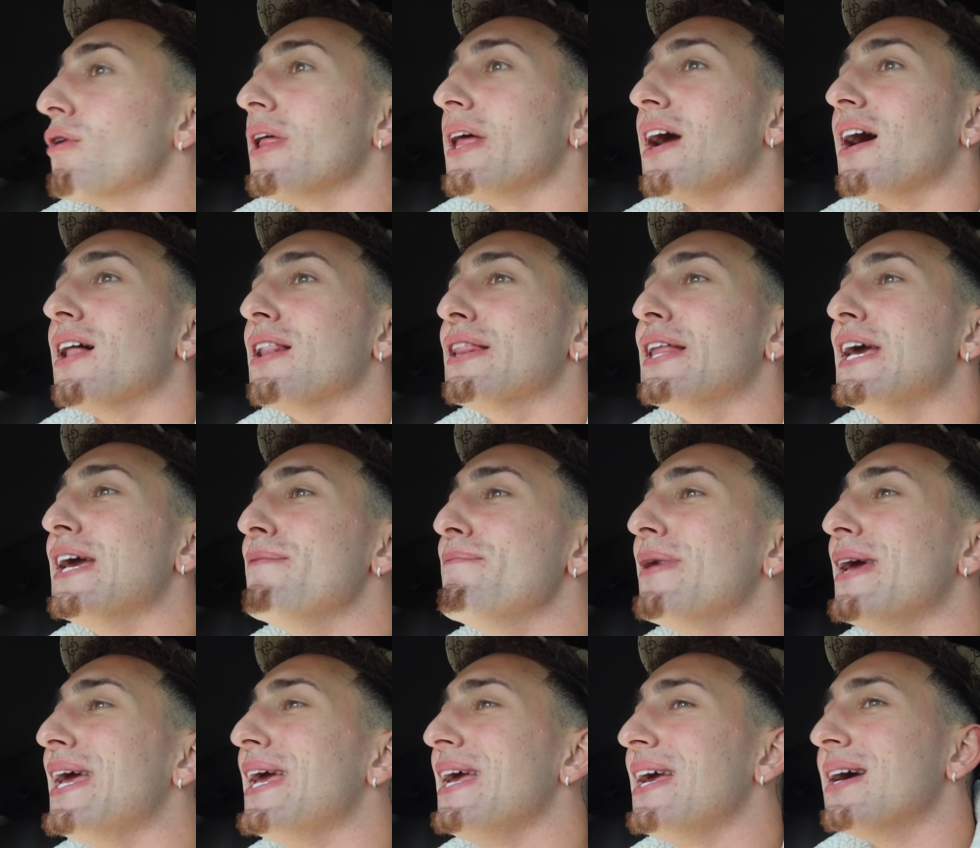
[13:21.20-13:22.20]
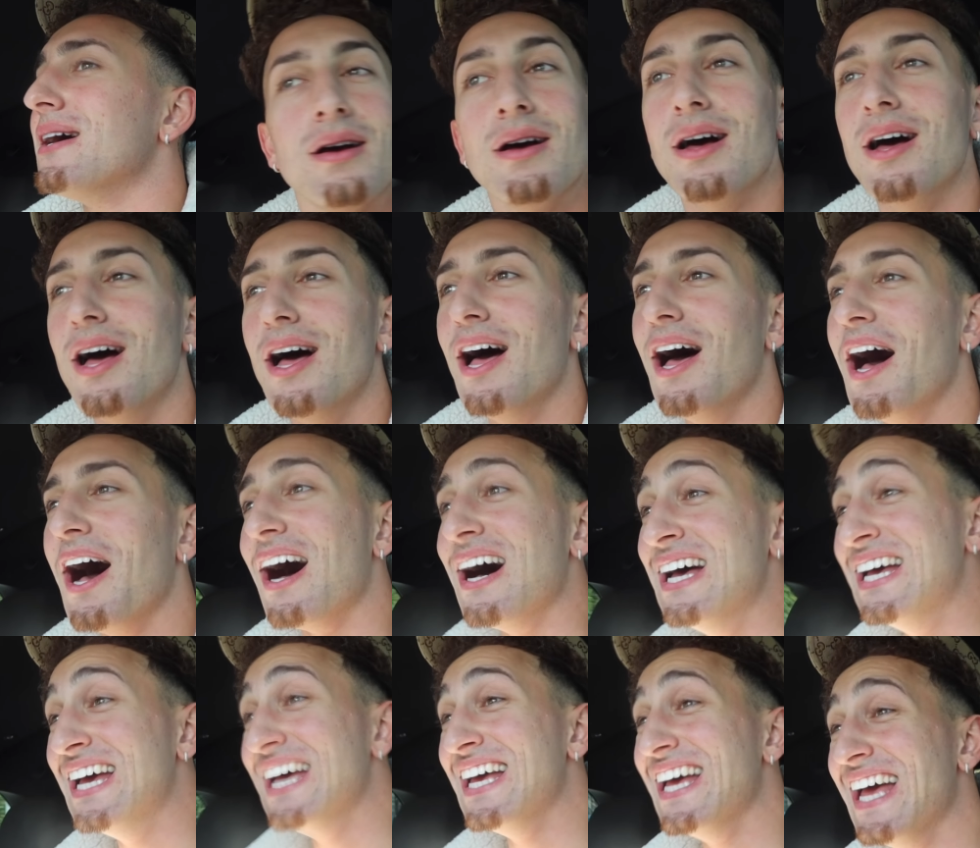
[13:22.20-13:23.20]
you gonna leave me? Yes,
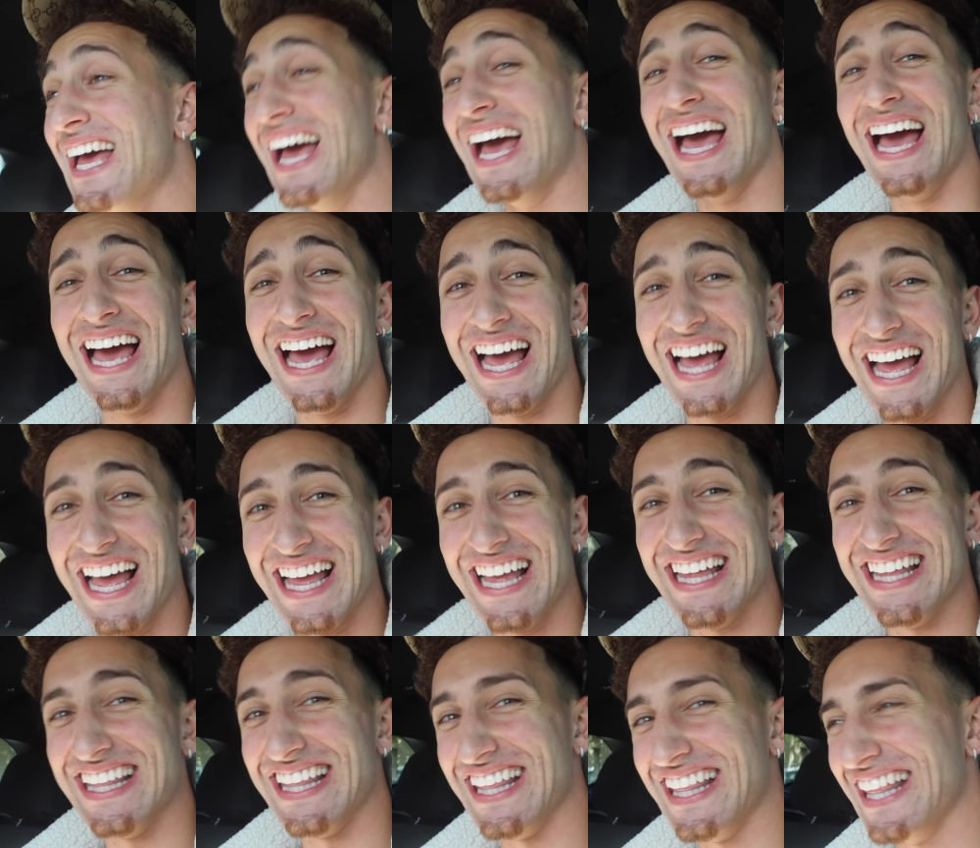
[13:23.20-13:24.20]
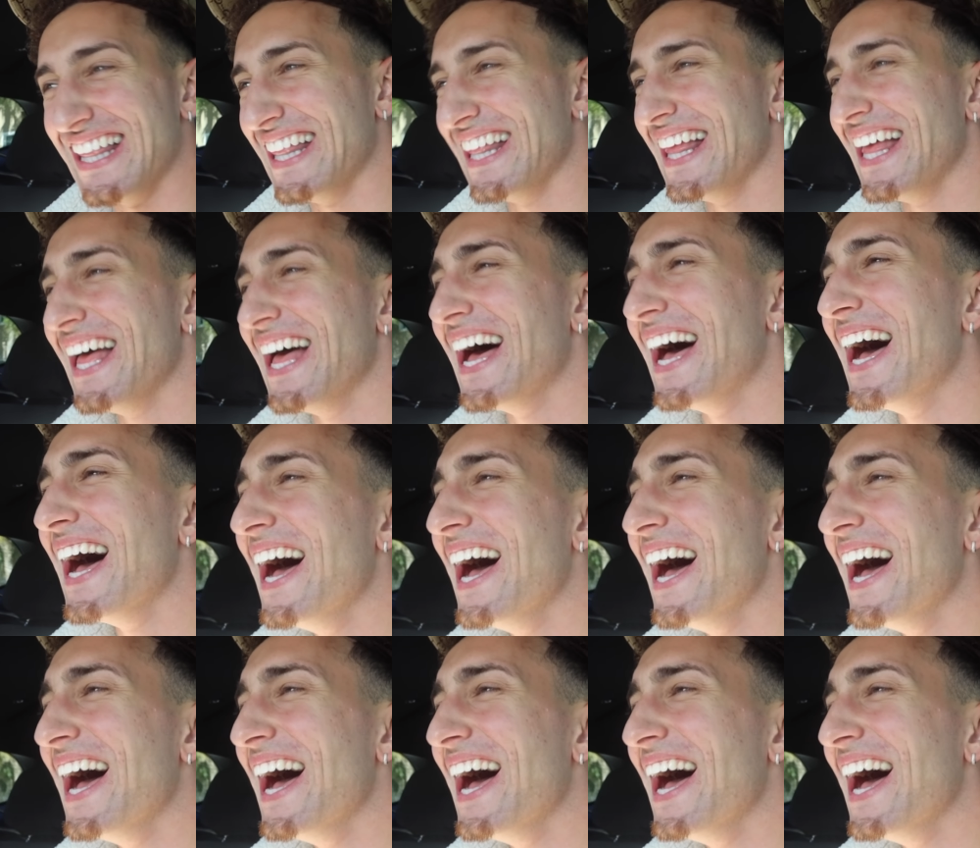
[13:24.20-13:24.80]
you're doing stupid shit.